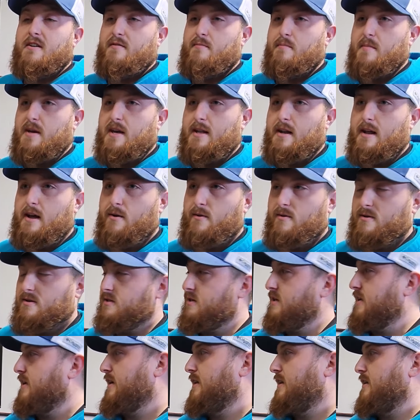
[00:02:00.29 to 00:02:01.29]
of man hours
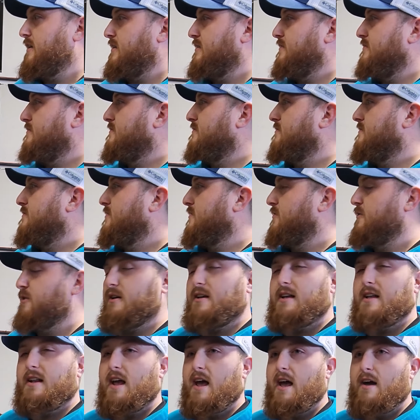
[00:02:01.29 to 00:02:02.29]
to get it
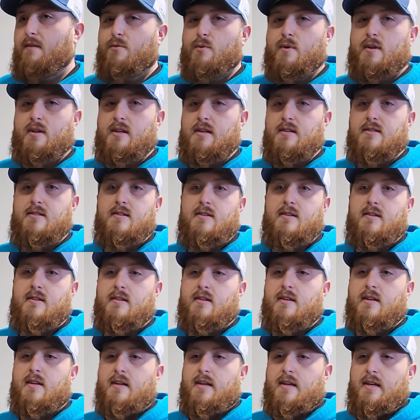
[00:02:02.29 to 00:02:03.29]
looking halfway decent,
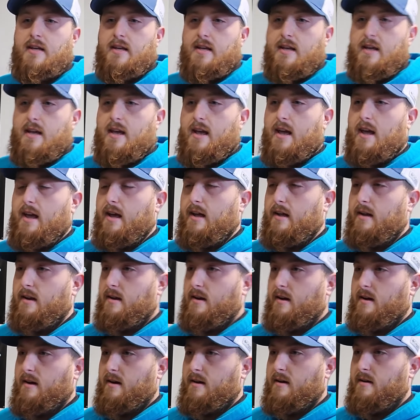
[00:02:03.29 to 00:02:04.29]
and
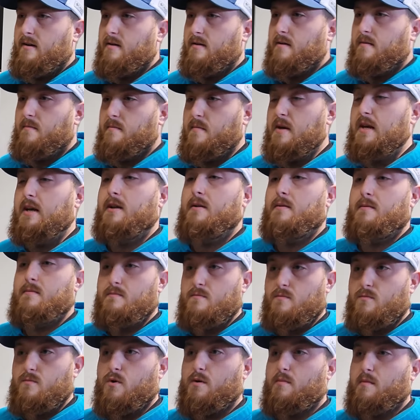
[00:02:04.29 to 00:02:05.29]
me and
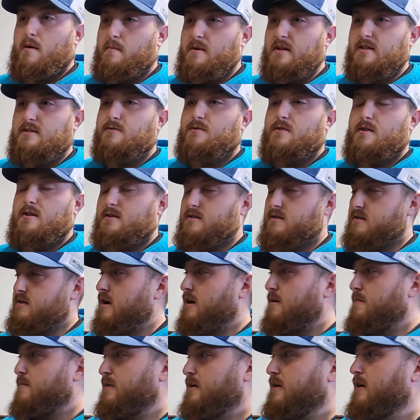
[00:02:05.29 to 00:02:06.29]
one of my best friends,
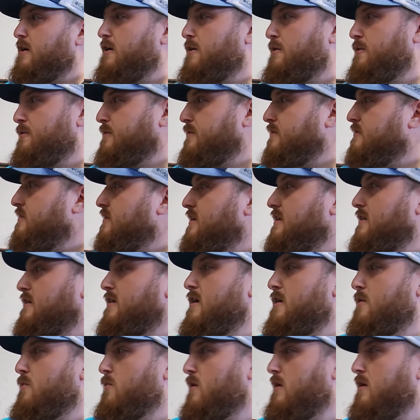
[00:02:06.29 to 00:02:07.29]
Derek McCall, did a
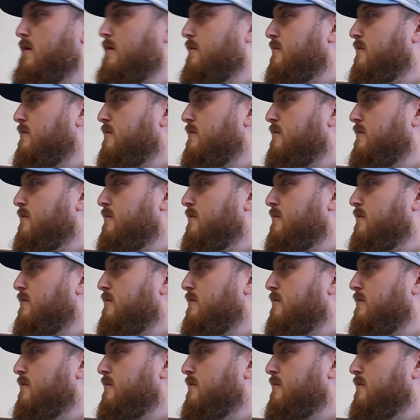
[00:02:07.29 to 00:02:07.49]
lot of work